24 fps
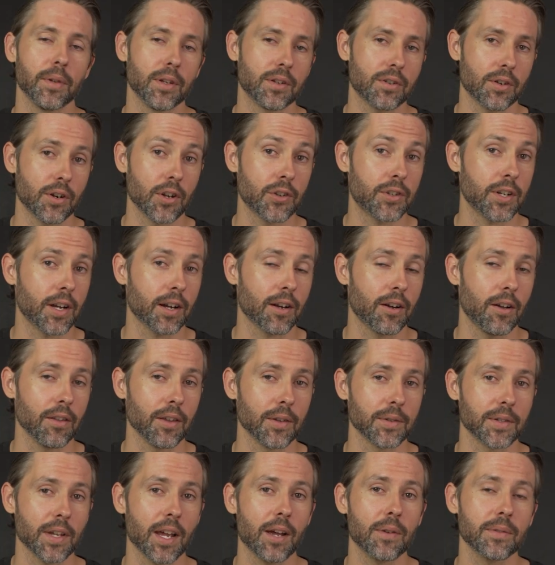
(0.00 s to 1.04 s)
be sure to check all
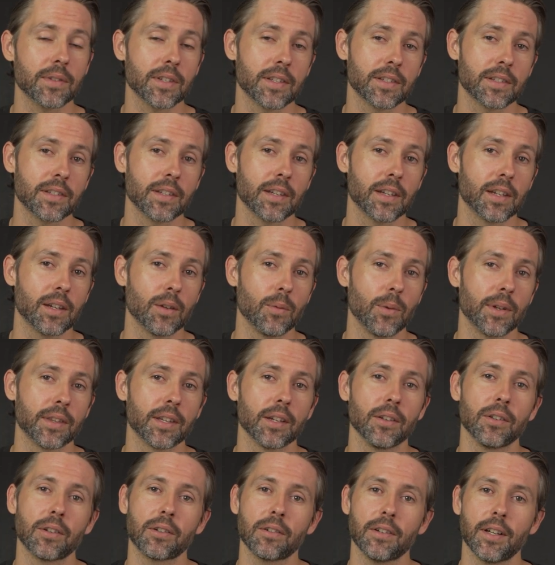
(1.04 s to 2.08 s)
those out to see
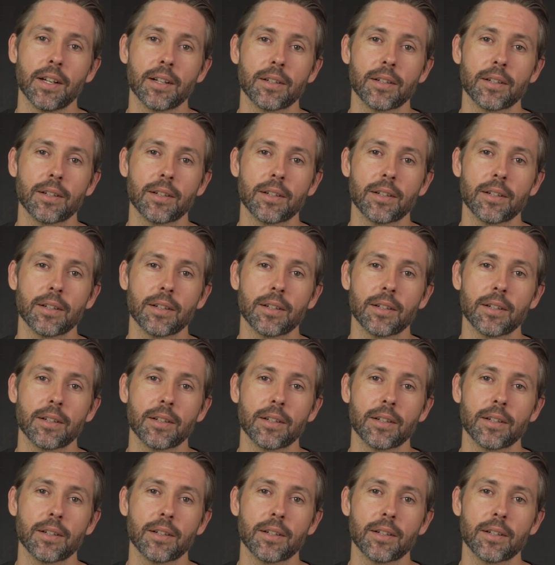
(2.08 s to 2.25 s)
what they look